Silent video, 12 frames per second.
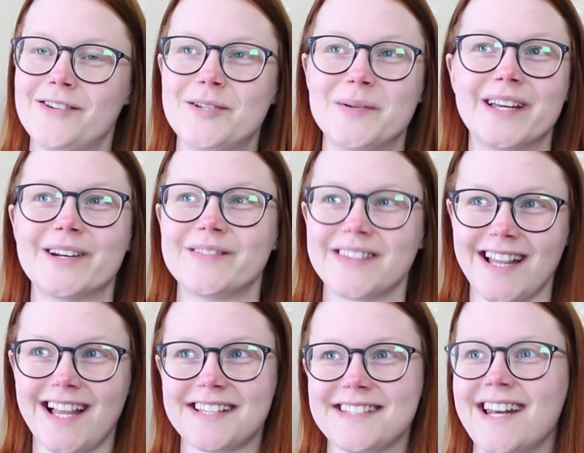doing it over the
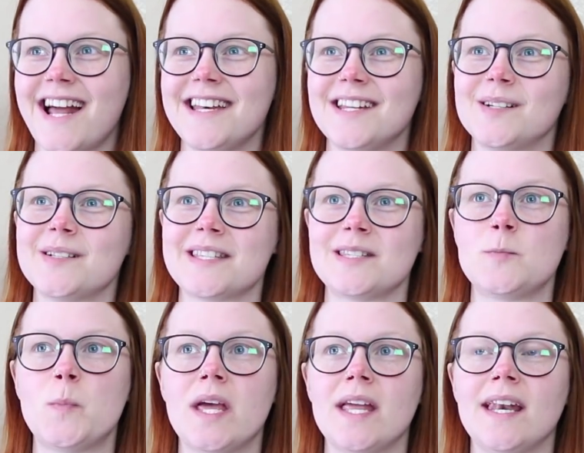last 9 years has
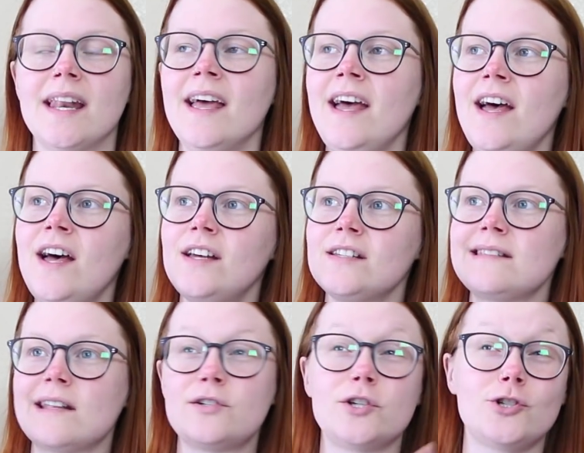been
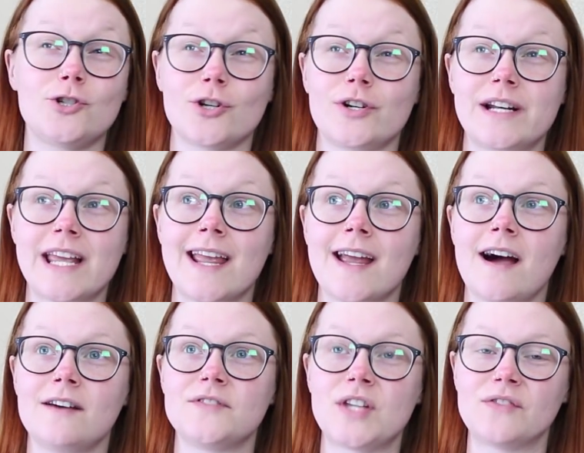such a journey
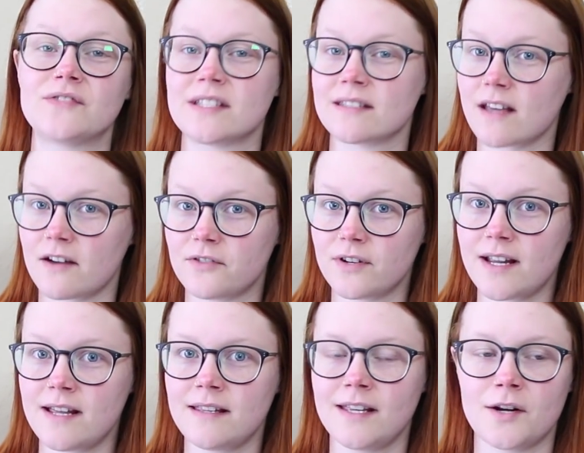of
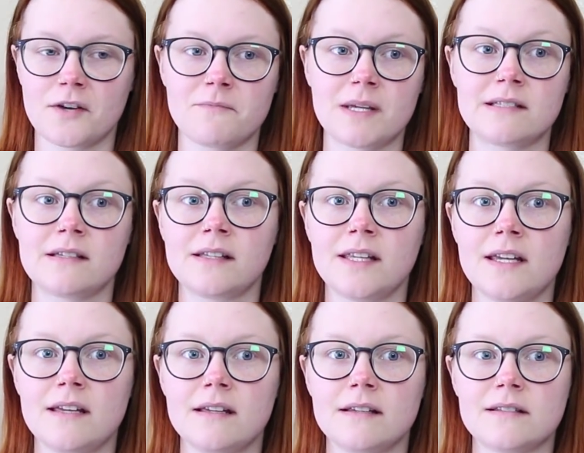self-discovery. You know, I
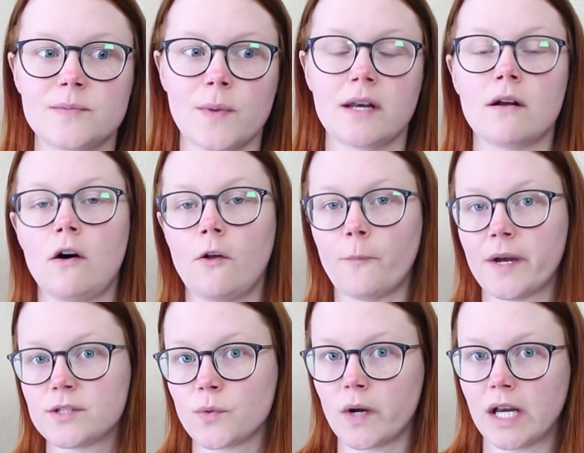basically spent all
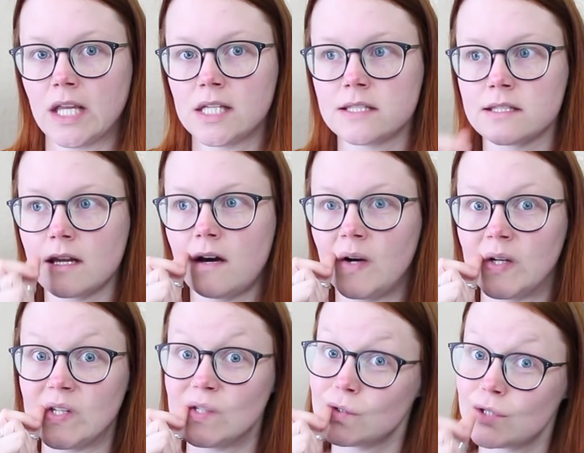my 20s
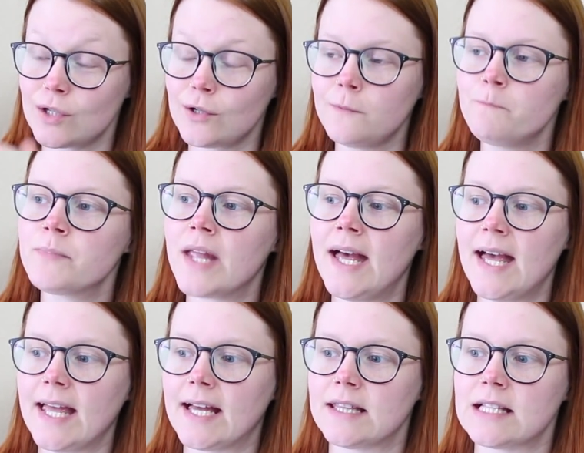on YouTube,
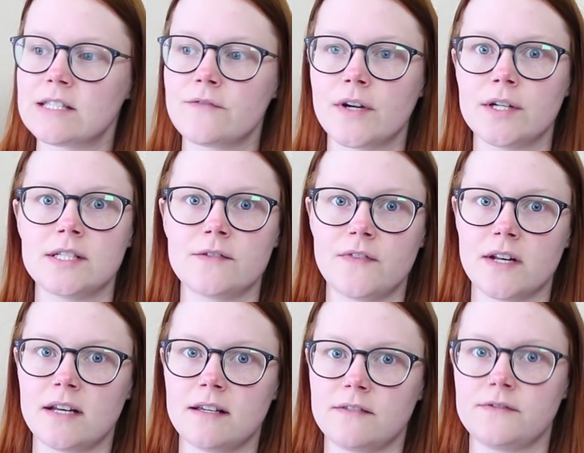and that's a very
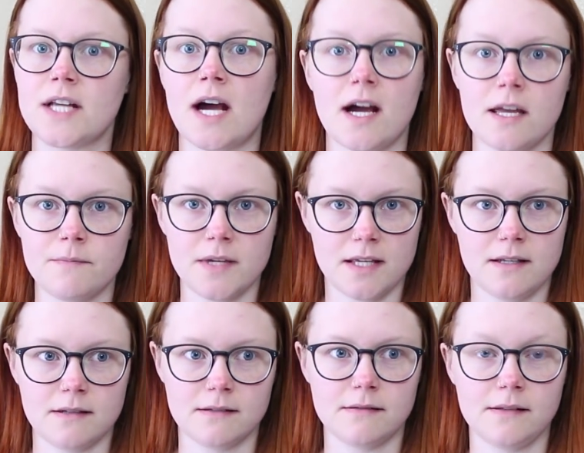definitive time
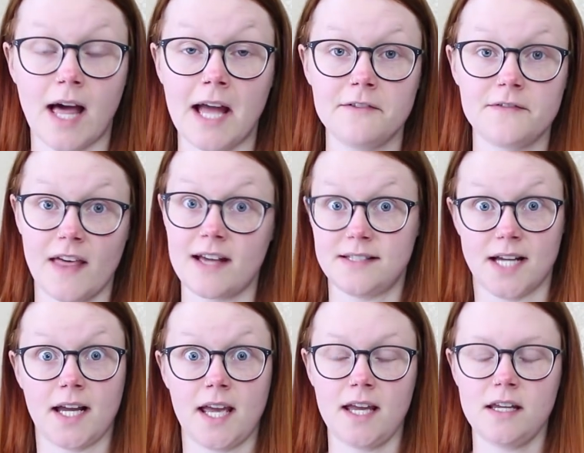in life, that
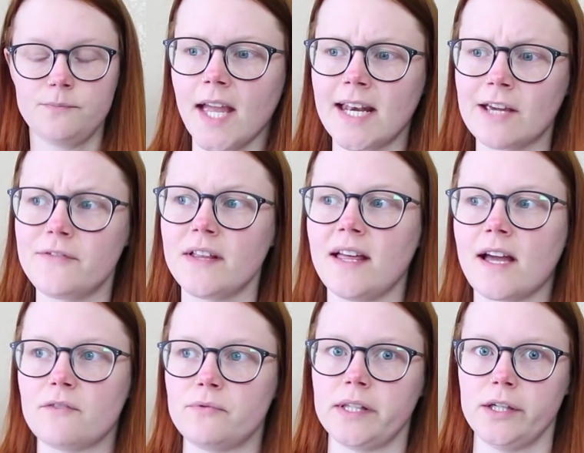decade. And I feel like
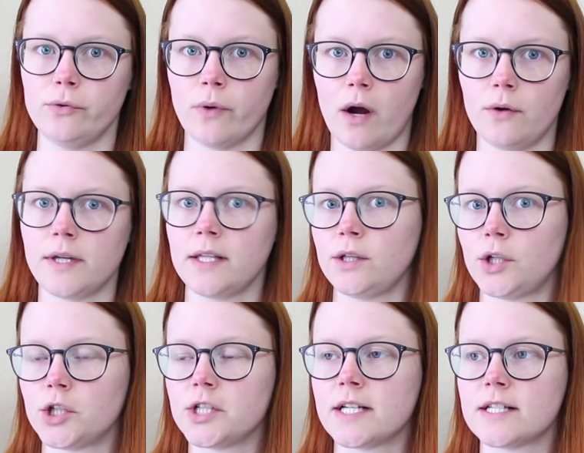I've really grown and
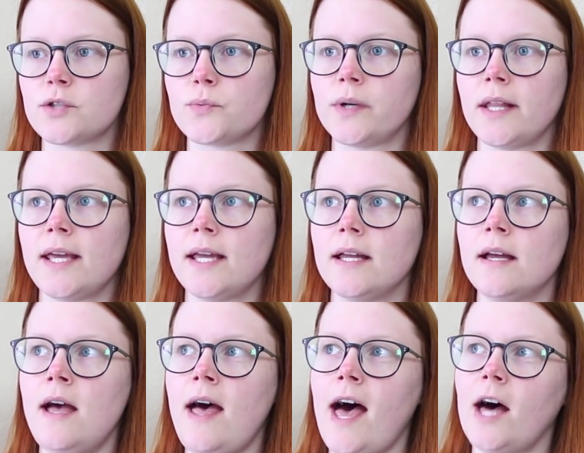learned, and it's really
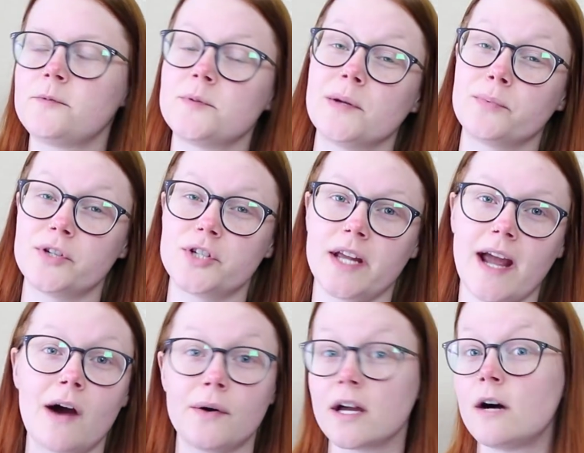helped me appreciate
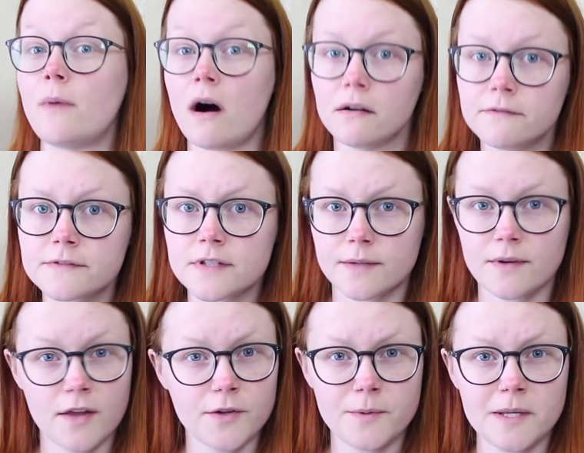how I come off to
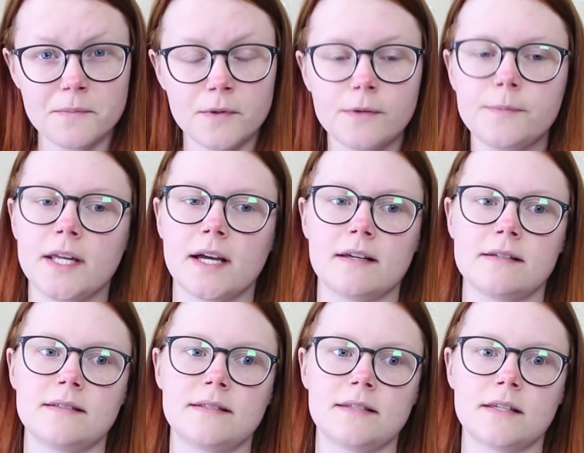other people,
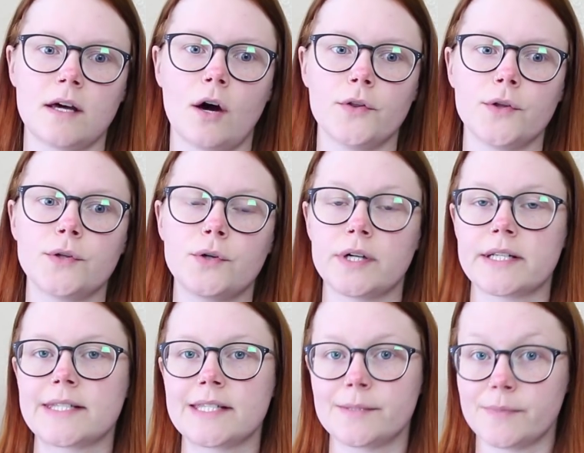because although the
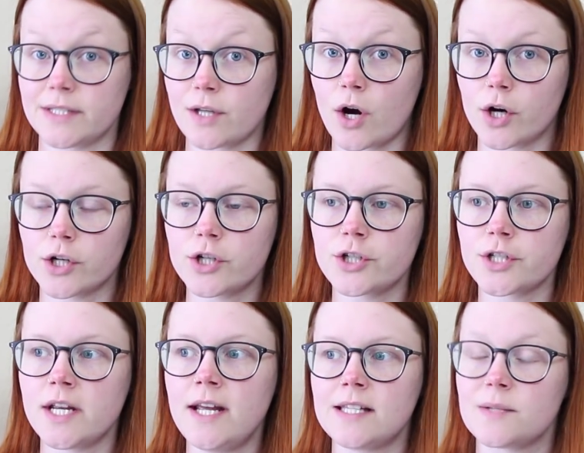criticism is
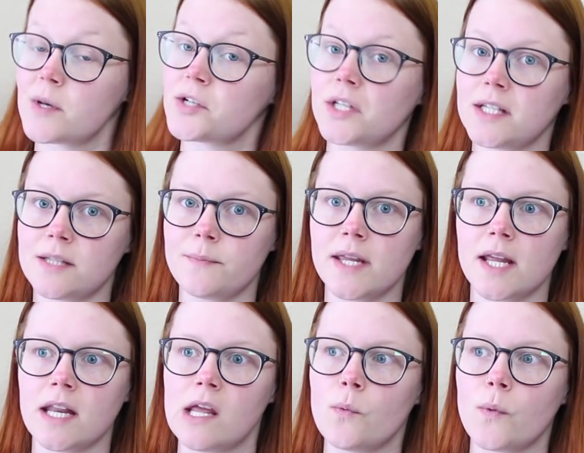harsh, especially in the
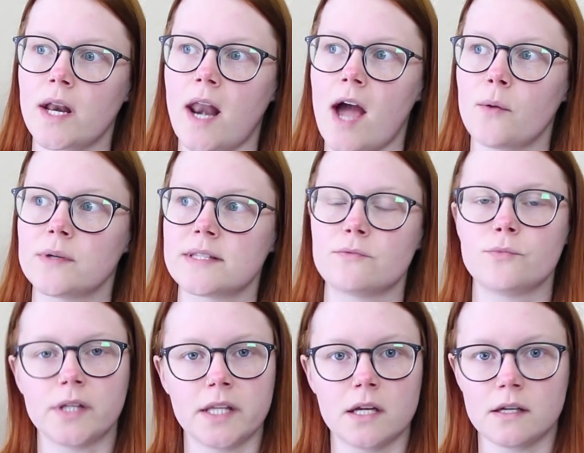beginning when I wasn't
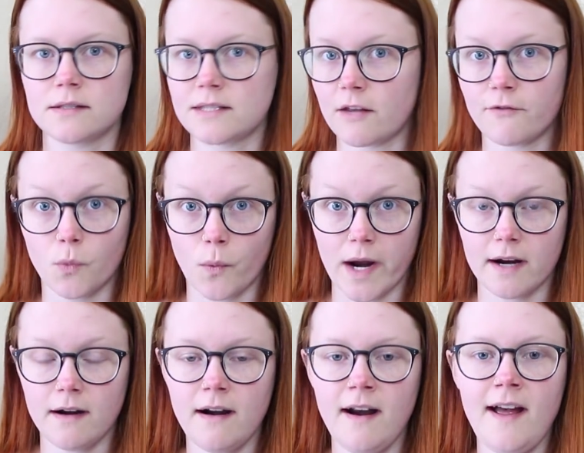really
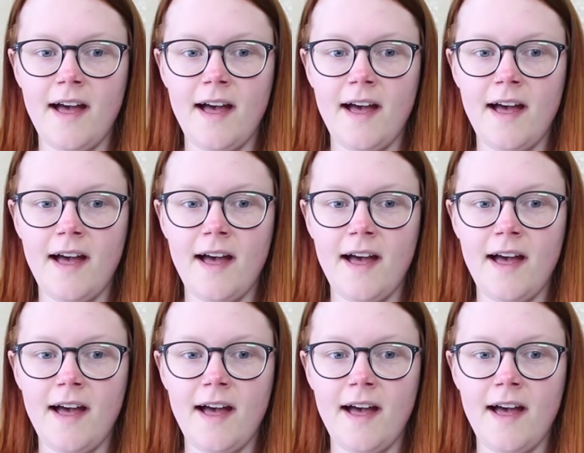self-aware,